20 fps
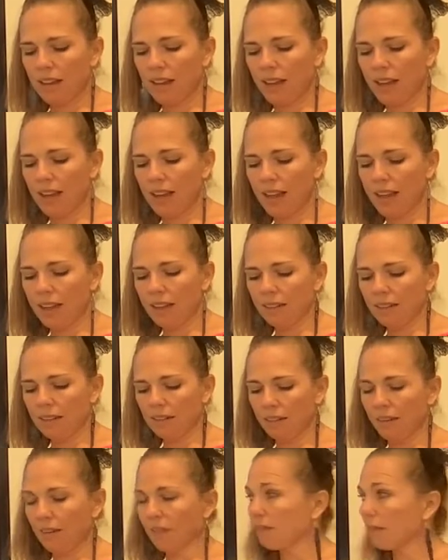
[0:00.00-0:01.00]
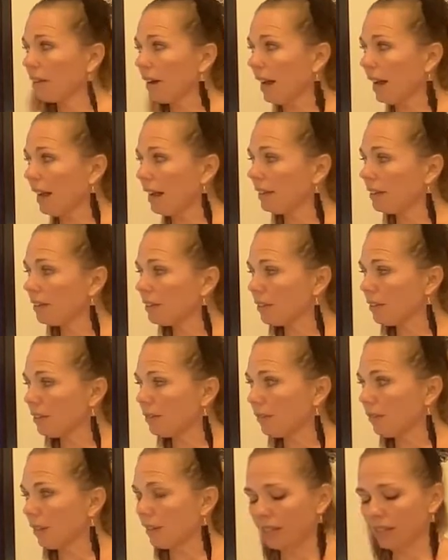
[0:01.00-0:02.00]
8, right? 2,
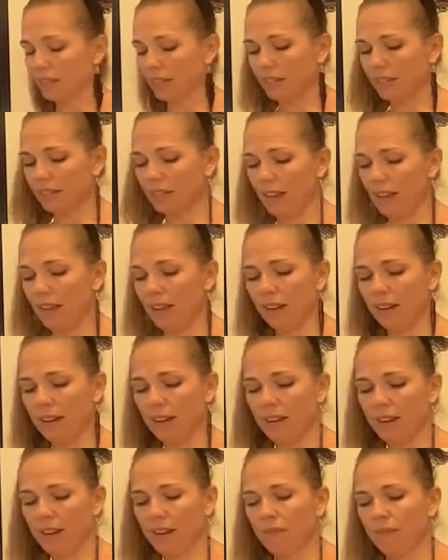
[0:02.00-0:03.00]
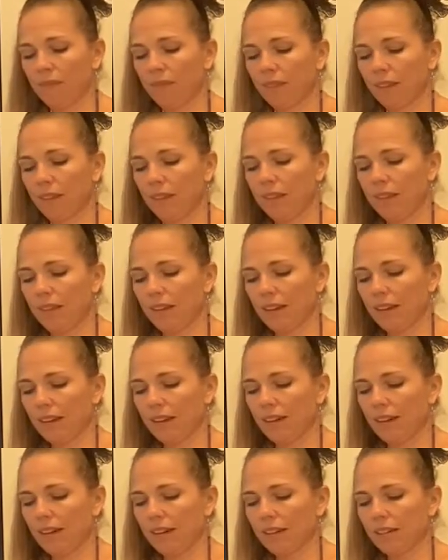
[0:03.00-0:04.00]
4, 6, 8. And
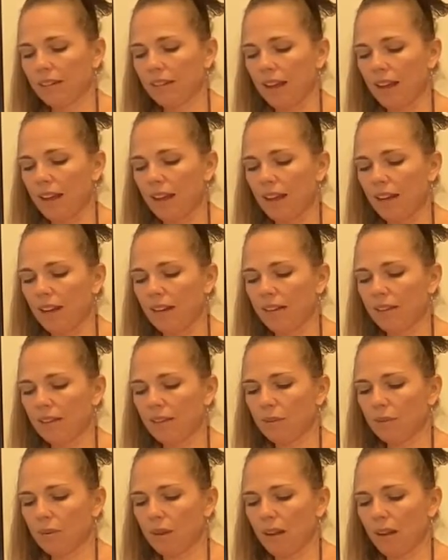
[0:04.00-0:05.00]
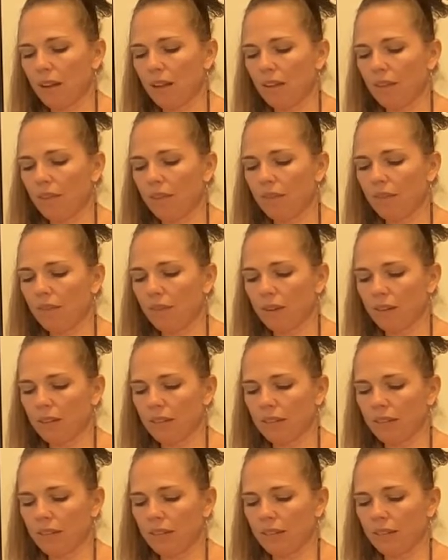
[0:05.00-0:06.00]
then 10, 12,
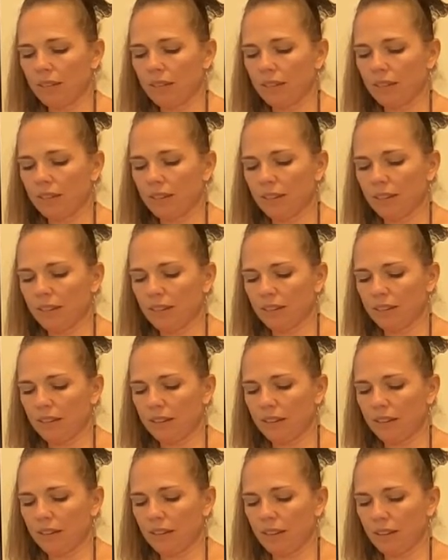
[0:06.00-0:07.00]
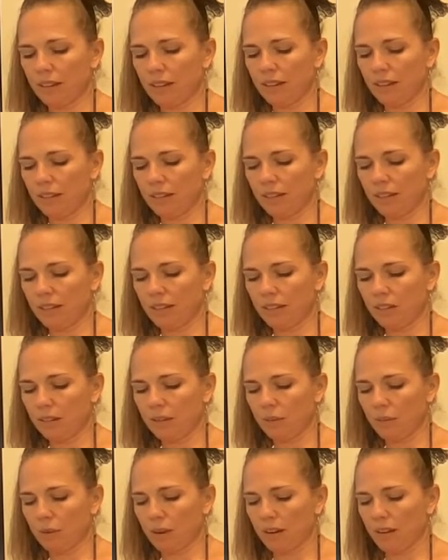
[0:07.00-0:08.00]
14, 16, 18,
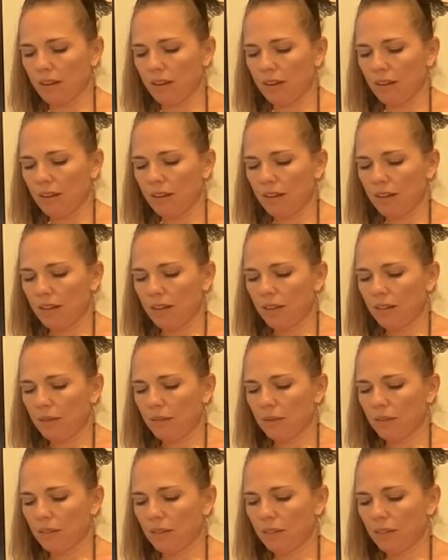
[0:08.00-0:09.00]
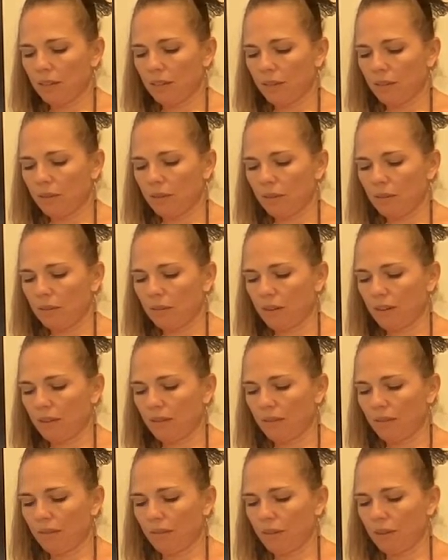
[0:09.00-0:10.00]
20, 22,
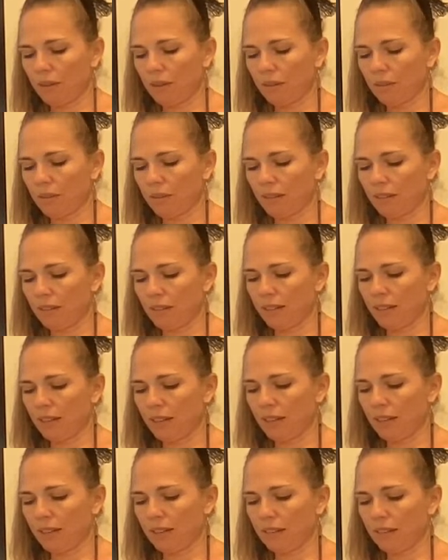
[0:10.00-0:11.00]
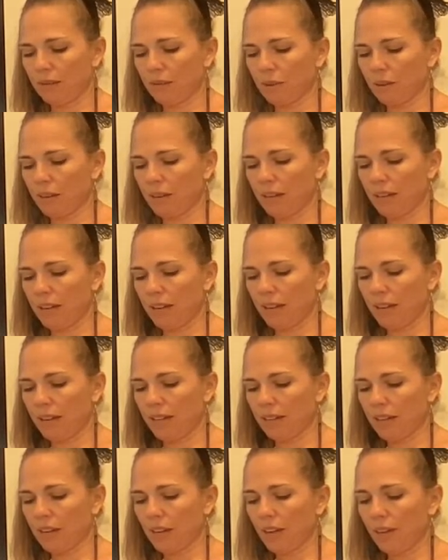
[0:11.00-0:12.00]
24, 26,
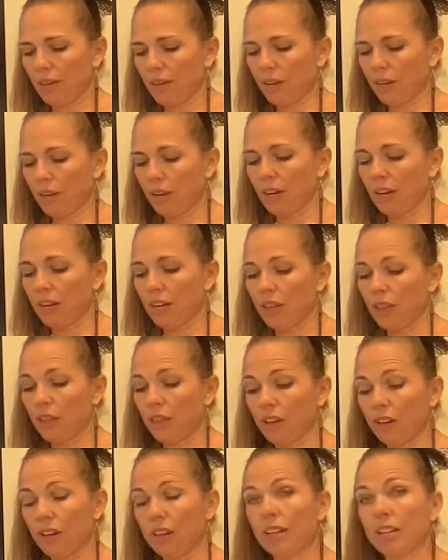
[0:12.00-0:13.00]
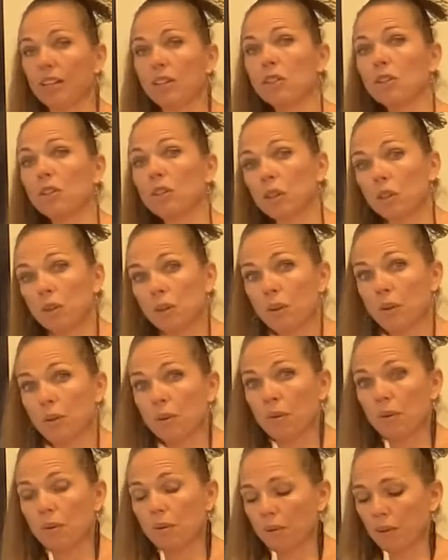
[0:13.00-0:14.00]
28, 30,
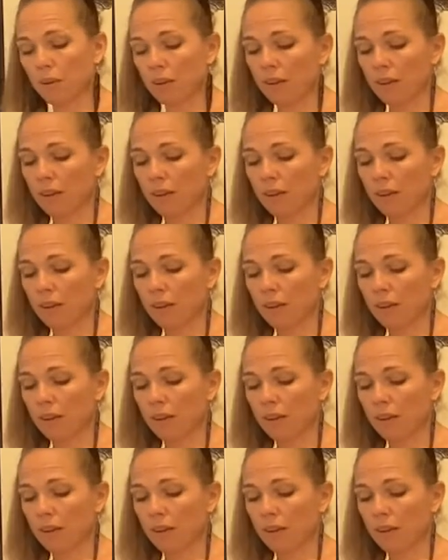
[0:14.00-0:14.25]
32.